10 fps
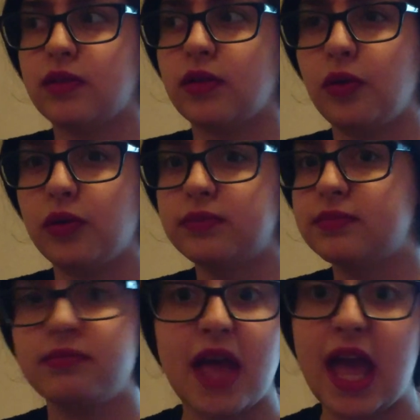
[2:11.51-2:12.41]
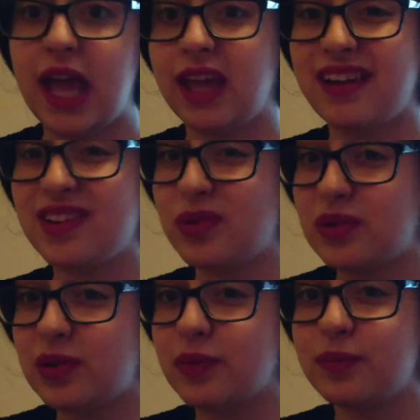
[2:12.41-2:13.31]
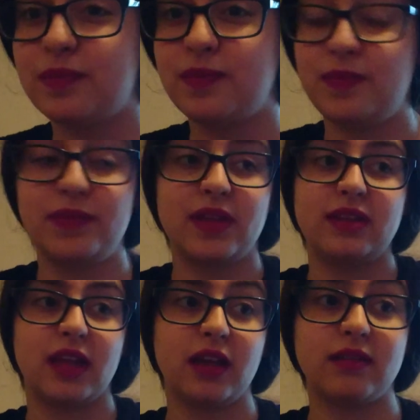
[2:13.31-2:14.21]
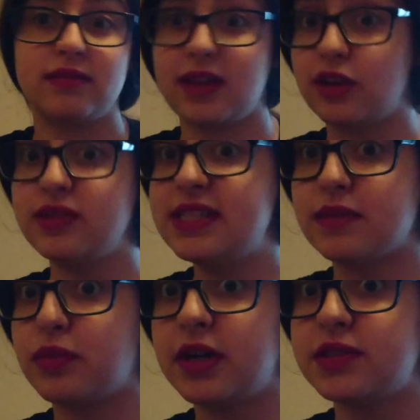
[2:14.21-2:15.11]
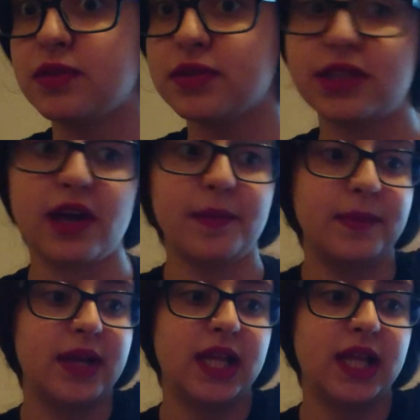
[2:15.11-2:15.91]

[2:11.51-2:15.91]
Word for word: or 8 I don't know. They increase the price all the time.